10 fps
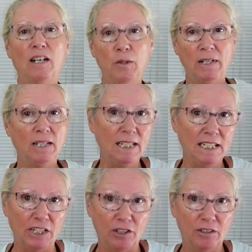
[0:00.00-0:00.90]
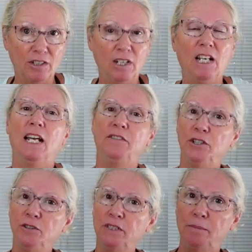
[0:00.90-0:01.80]
to be clear, if you're
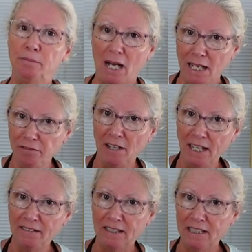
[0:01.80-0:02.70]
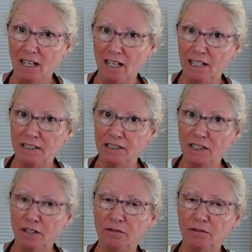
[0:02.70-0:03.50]
using my firing guides